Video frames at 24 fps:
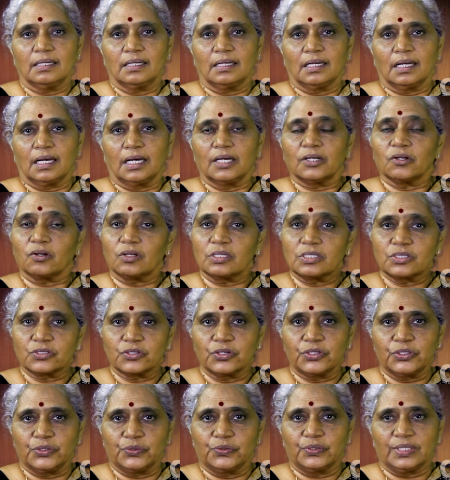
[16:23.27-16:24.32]
are also
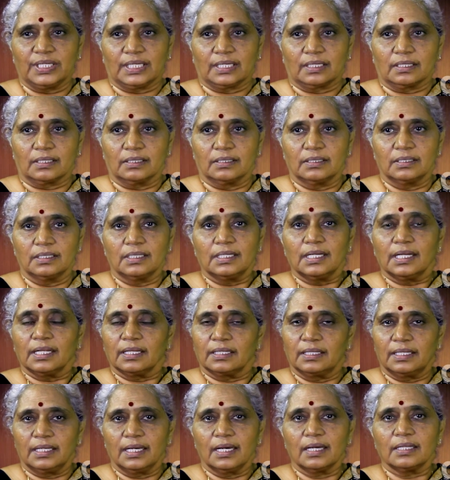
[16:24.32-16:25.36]
unique.
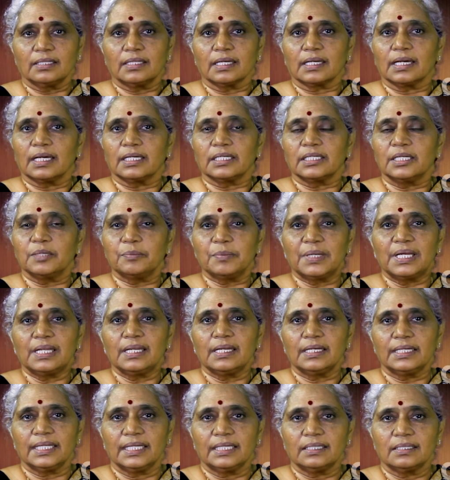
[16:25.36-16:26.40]
They are the Khadgamala
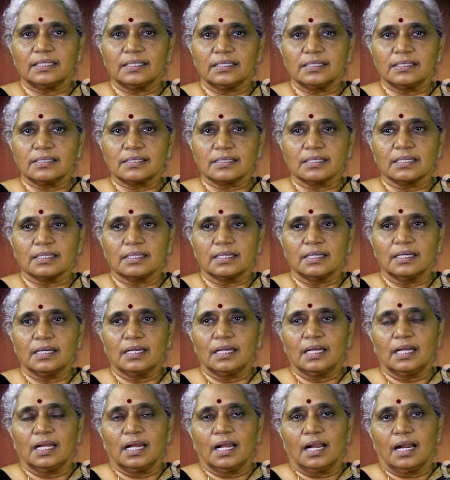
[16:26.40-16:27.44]
deities.
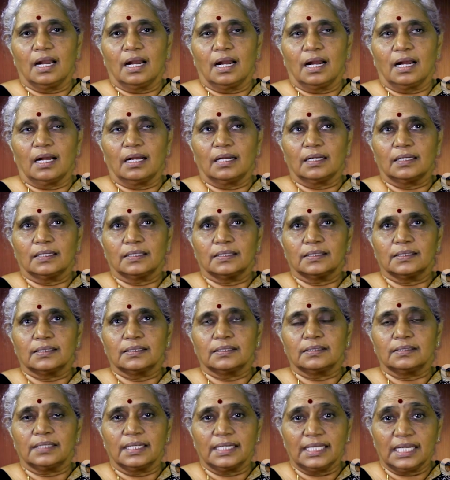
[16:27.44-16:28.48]

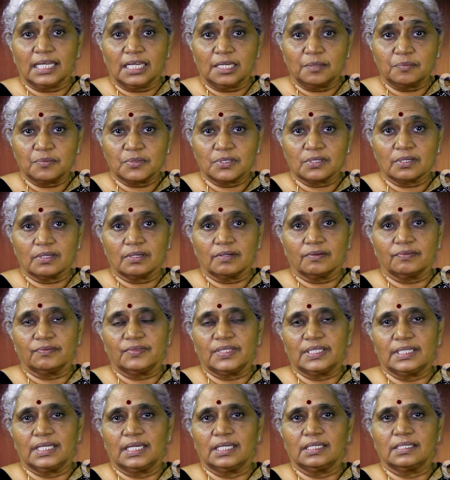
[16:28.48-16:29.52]
The names of the
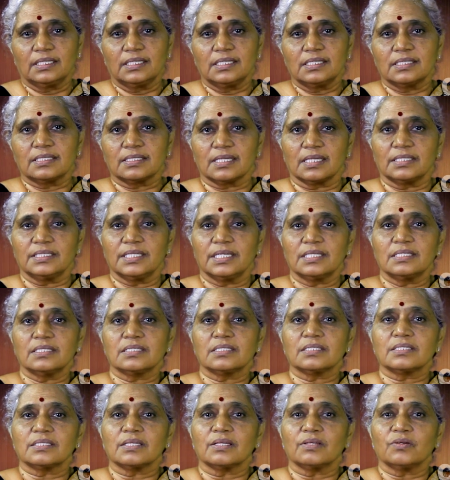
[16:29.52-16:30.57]
deities
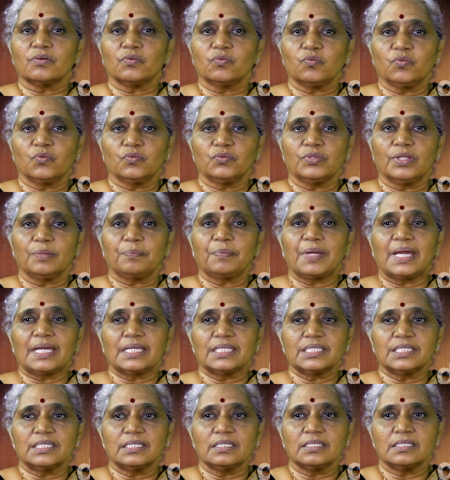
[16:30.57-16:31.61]
suggest the
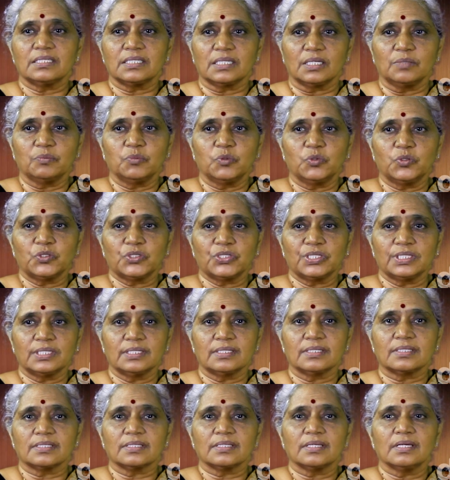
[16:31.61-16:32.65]
passions,
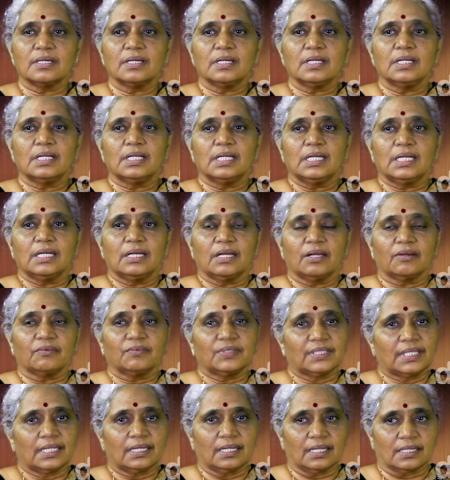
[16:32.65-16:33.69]
emotions
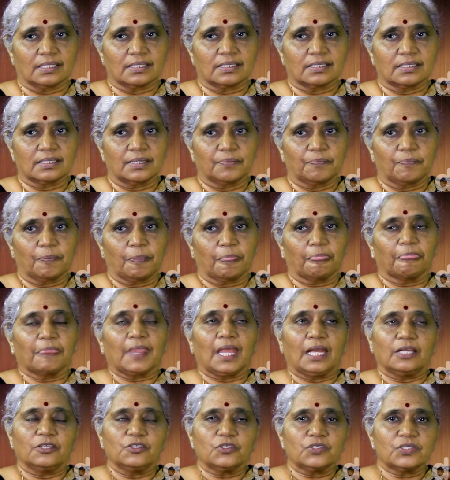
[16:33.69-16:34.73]
within us.
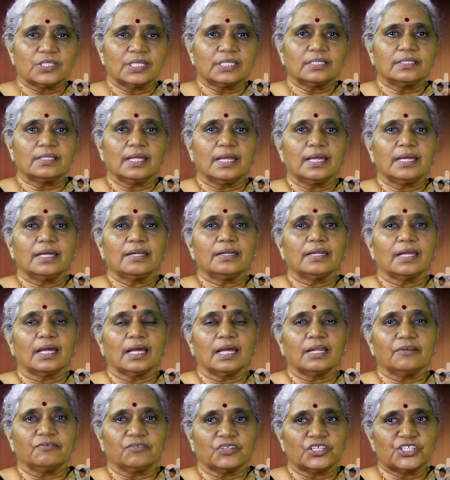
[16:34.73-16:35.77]
You sit there
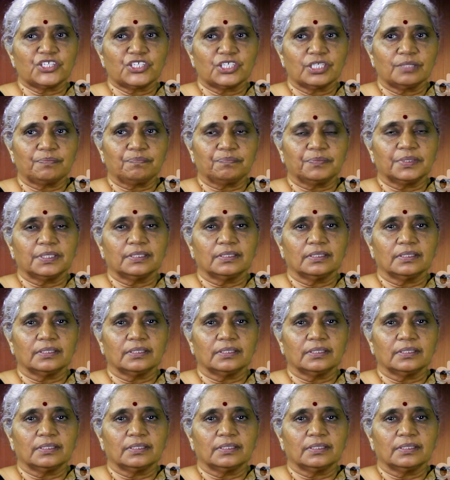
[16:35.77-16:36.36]
and worship,